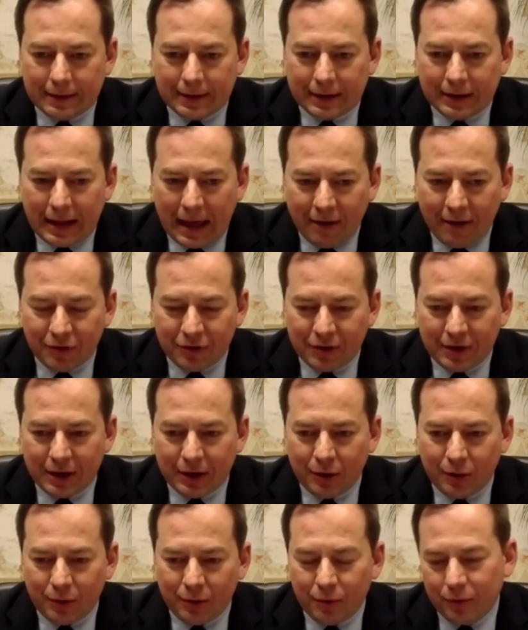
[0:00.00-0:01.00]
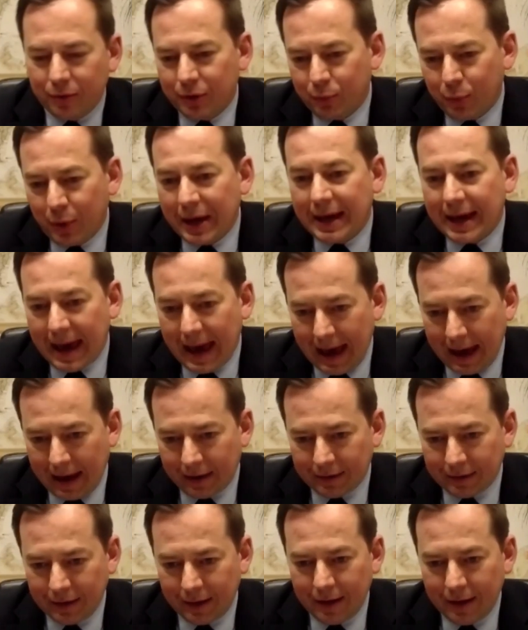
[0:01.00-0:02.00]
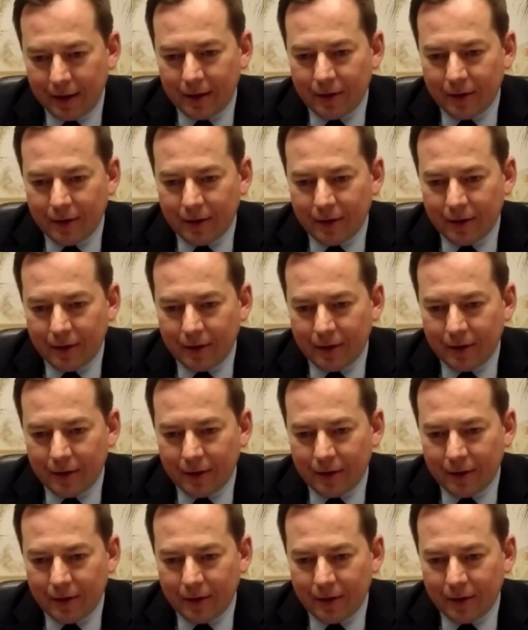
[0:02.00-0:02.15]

in everything we can,